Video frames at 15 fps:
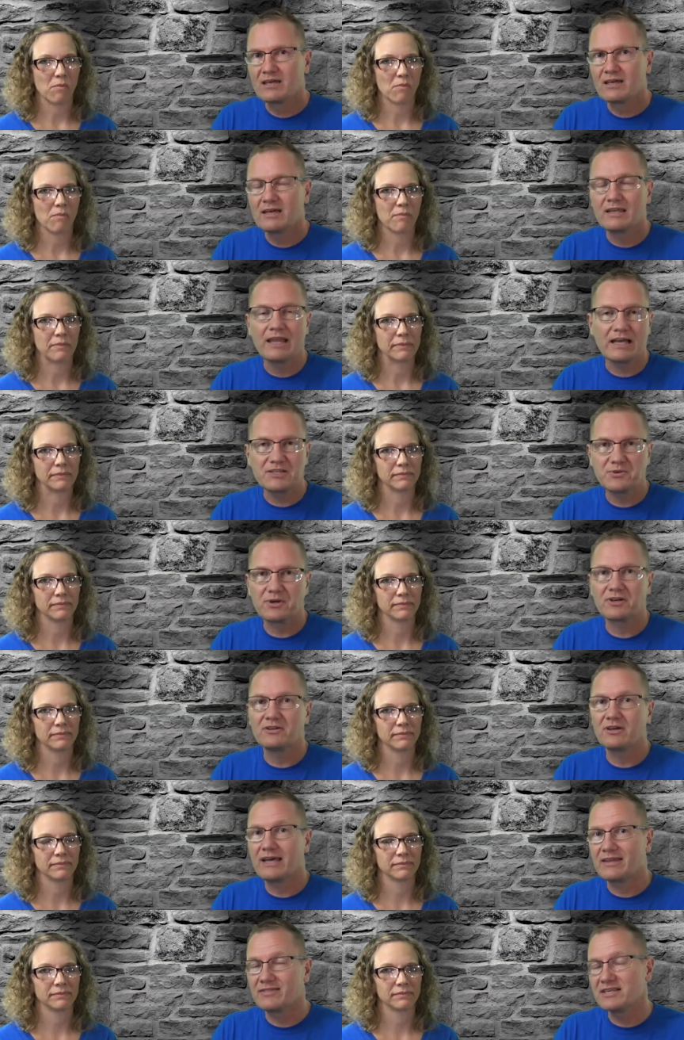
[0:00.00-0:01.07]
Speaker 1: Next, we're going to
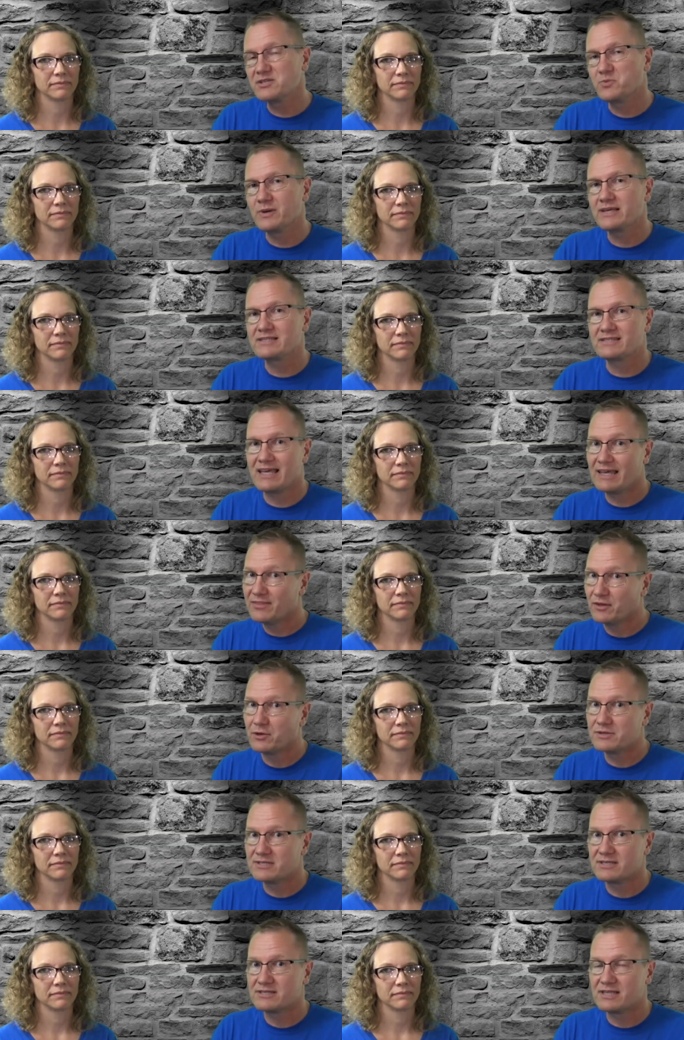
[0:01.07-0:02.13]
look at this week's death
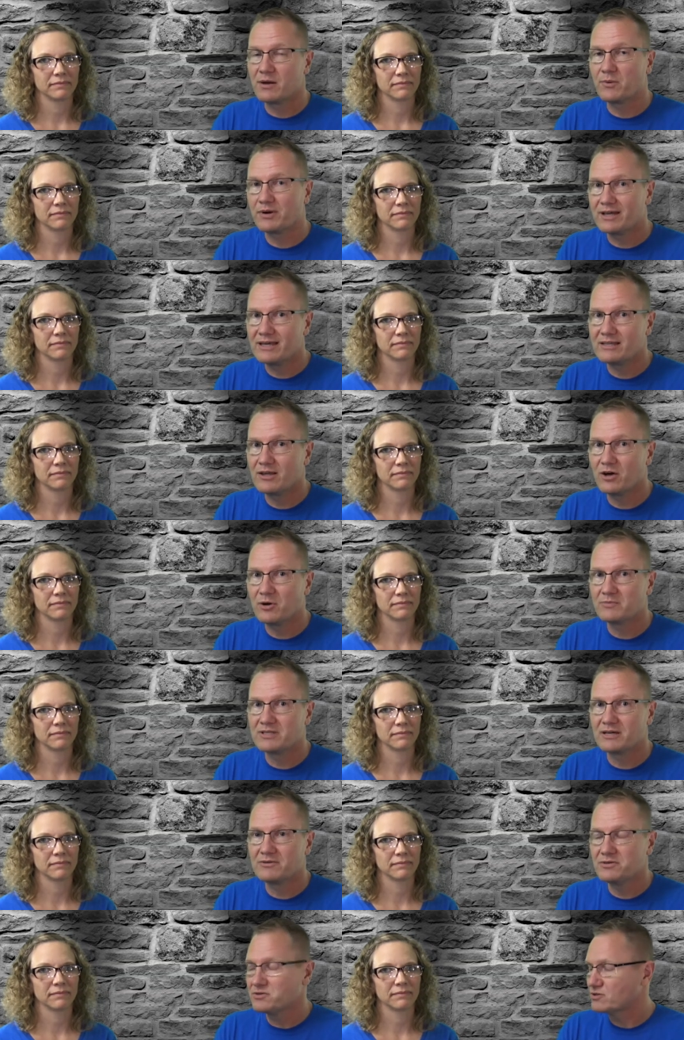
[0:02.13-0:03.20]
notices that were in the
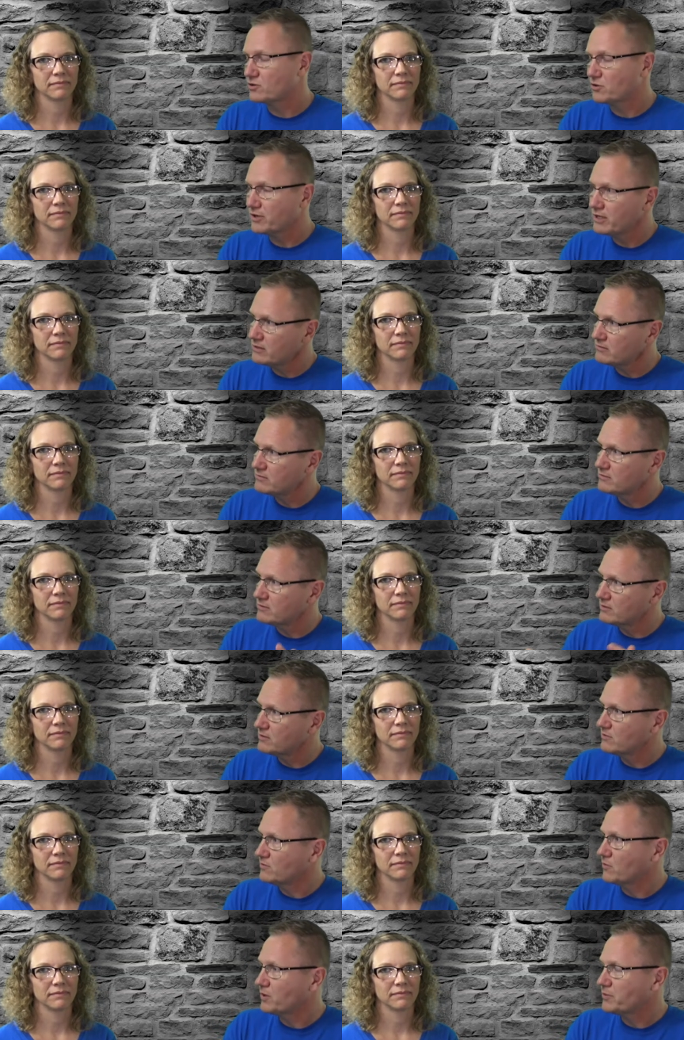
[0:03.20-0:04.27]
hometown news. Lori?
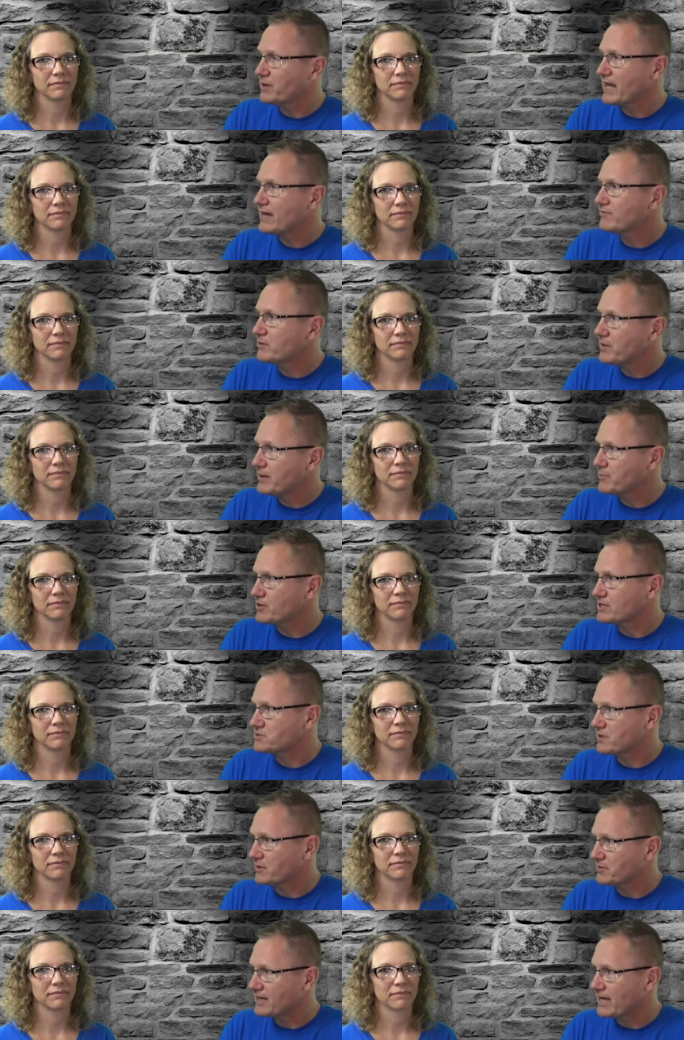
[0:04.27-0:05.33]
What do we have in the paper
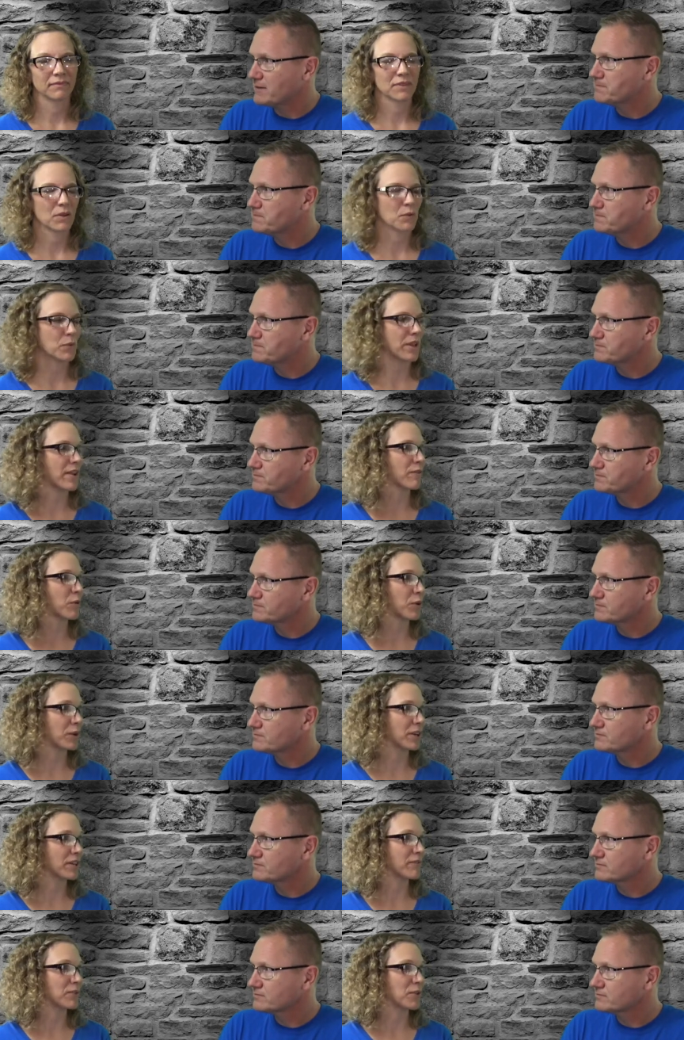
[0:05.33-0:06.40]
this week with that?
Speaker 2: We have
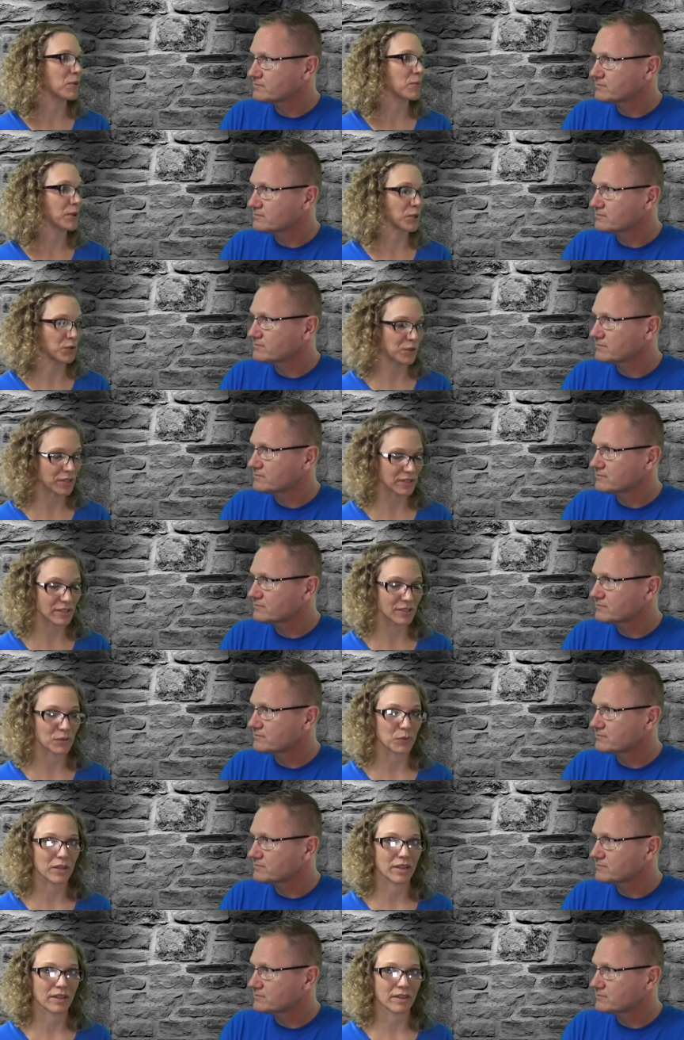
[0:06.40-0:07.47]
quite a few obituaries
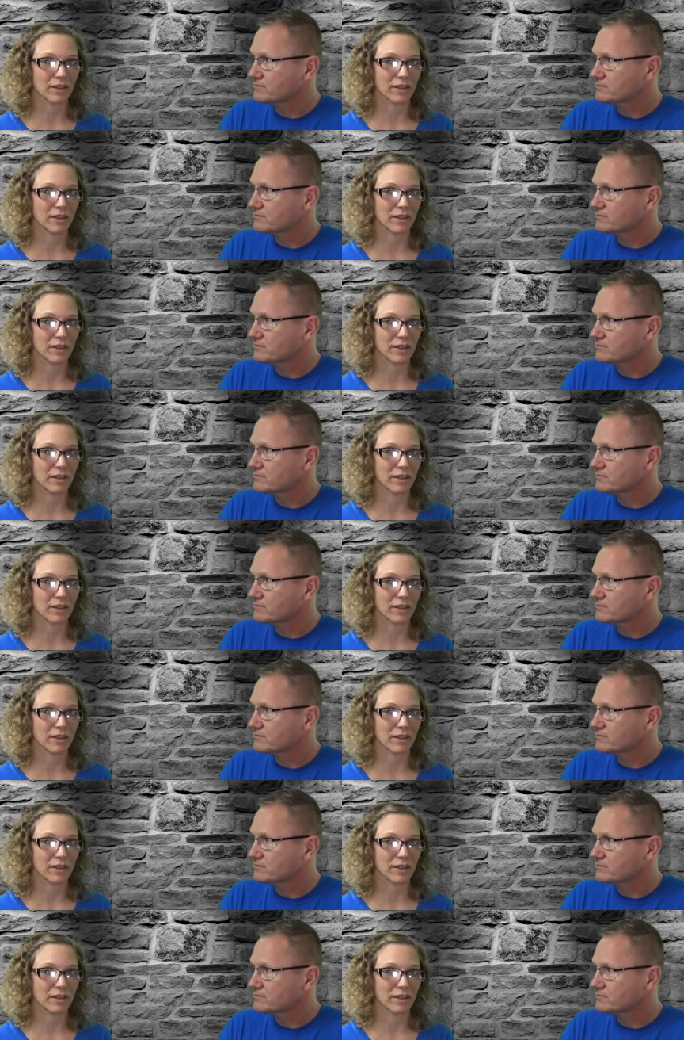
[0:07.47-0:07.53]
this week.